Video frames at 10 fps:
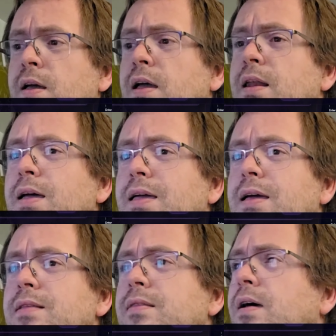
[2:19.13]
And I
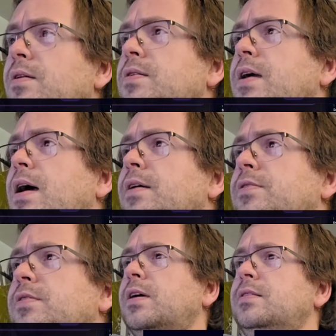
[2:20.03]
can tell you guys
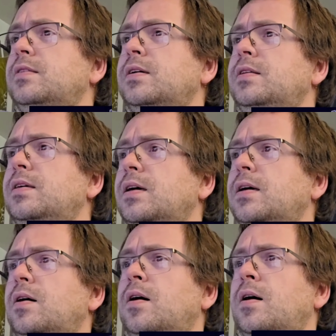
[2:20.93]
did get
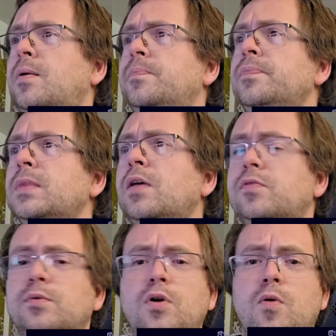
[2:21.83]

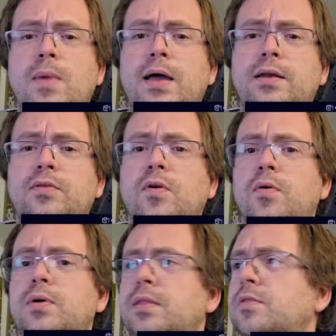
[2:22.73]
some GoMining
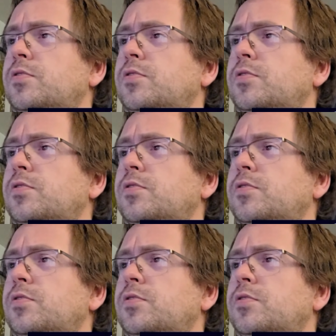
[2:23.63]
tokens.